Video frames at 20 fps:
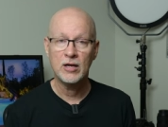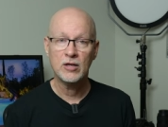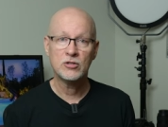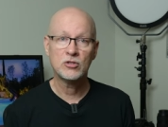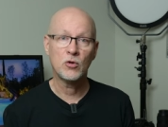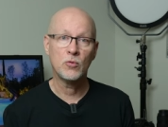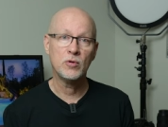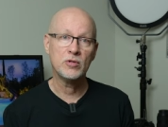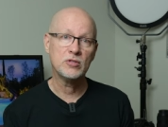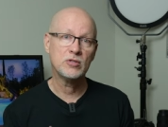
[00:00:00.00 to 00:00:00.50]

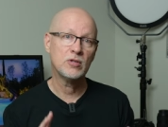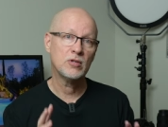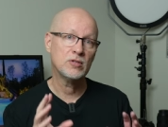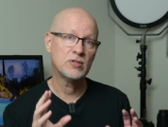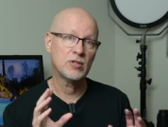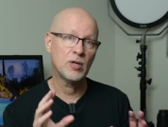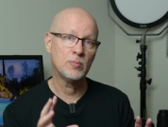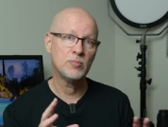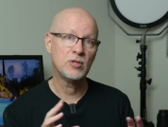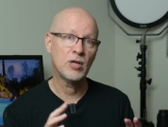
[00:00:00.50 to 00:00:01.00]
So it's
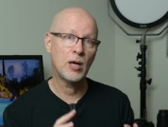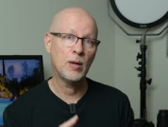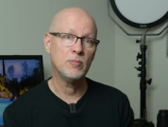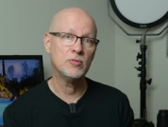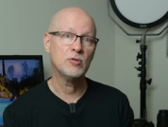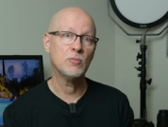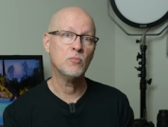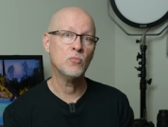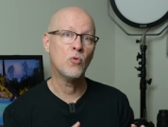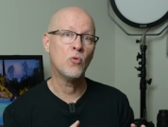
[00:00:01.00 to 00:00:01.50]

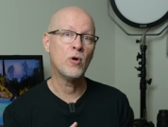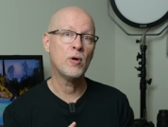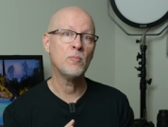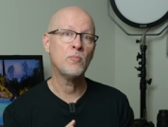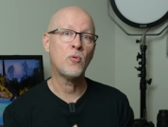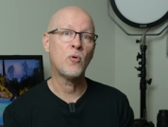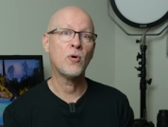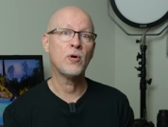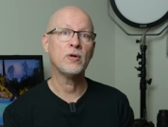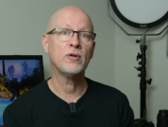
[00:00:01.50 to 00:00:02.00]
sometimes more
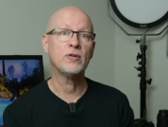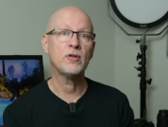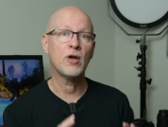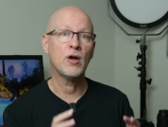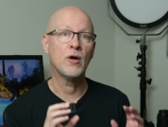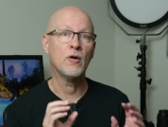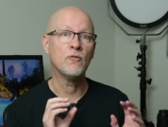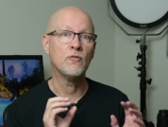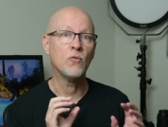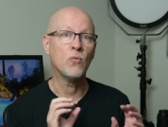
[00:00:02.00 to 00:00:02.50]
important
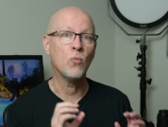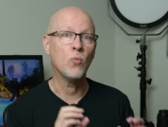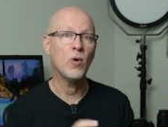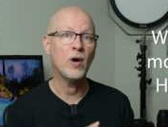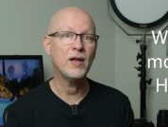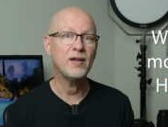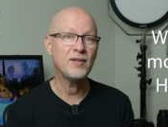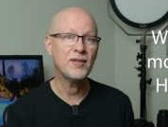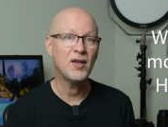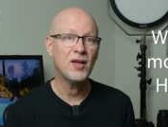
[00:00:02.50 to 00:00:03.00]
of
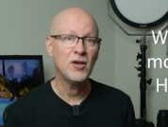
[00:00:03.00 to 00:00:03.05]
what